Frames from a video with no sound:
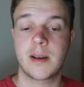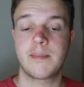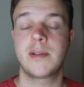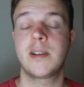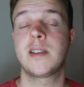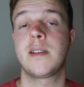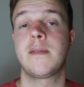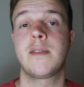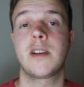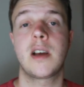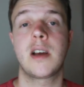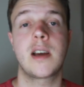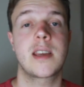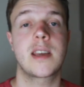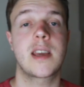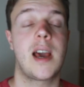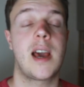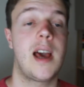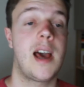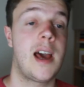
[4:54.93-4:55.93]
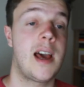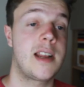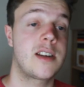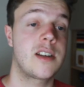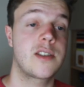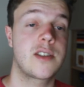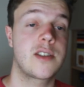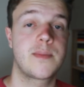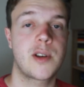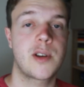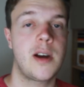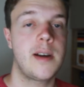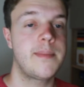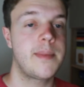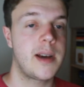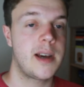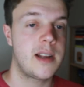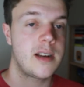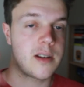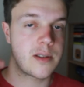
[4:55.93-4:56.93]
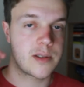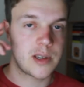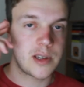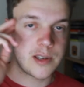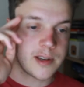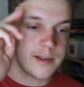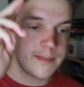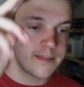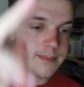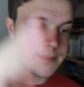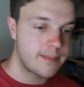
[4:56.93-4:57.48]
please leave a like and subscribe, and I'll see you soon.